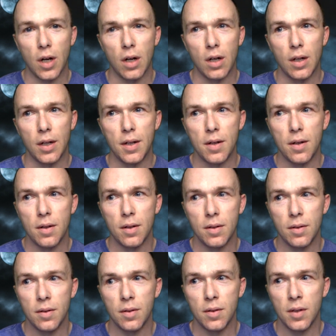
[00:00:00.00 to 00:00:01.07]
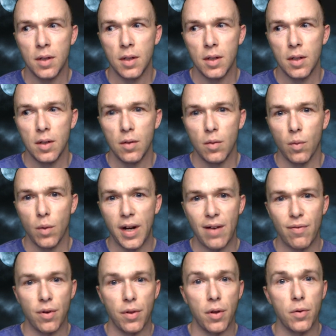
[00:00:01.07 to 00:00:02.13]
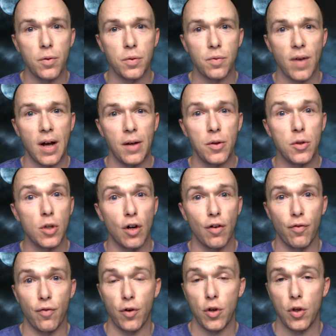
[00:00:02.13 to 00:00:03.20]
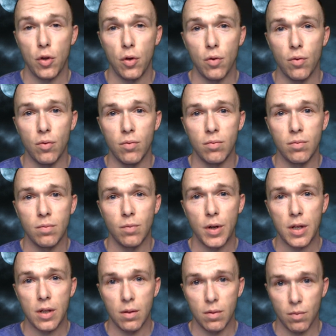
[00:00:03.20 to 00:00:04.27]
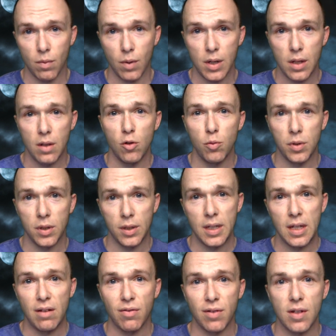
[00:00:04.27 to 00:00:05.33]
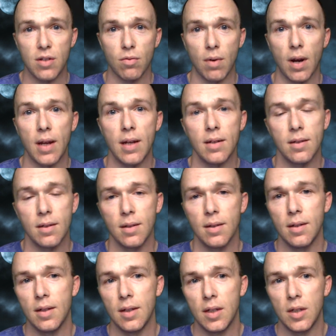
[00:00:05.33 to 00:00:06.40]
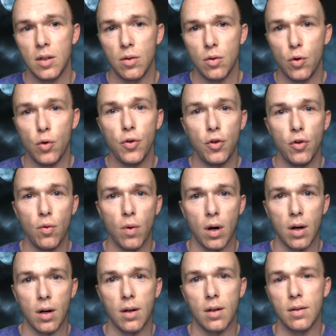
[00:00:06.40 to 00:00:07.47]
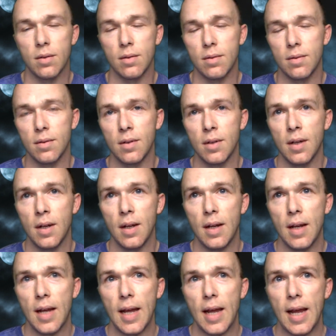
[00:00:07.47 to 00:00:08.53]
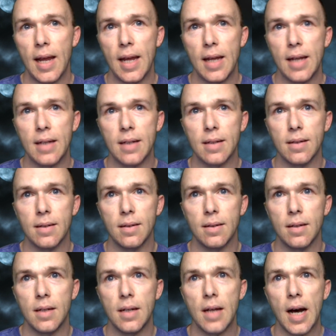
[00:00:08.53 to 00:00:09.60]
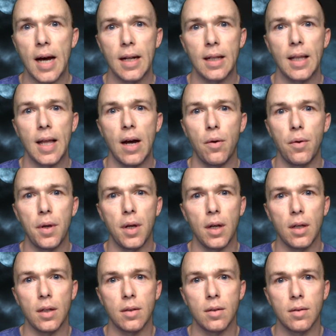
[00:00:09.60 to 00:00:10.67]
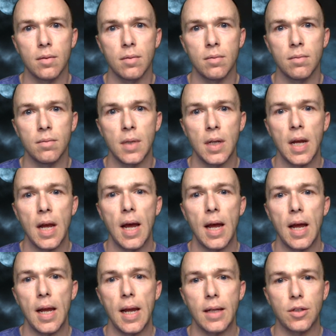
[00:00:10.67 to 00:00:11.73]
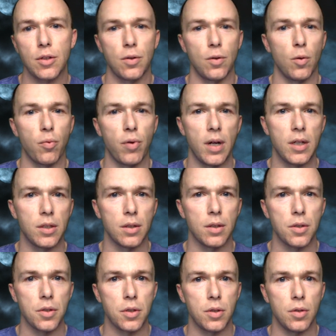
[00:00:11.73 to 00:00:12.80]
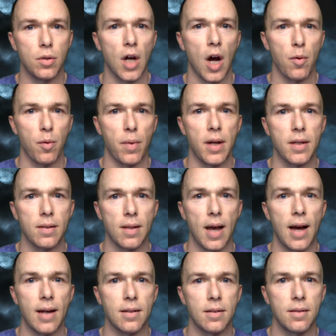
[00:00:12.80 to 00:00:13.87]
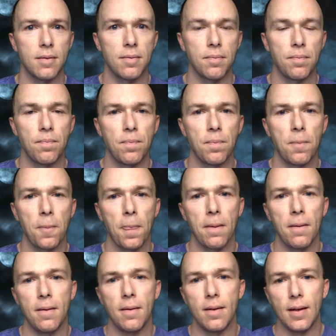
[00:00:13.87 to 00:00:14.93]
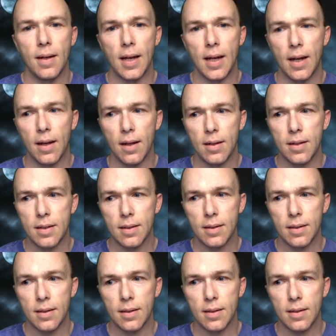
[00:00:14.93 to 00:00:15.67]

on whatever those values are for you, what you believe is right, who you are, and not allowing external pressures to compromise that. And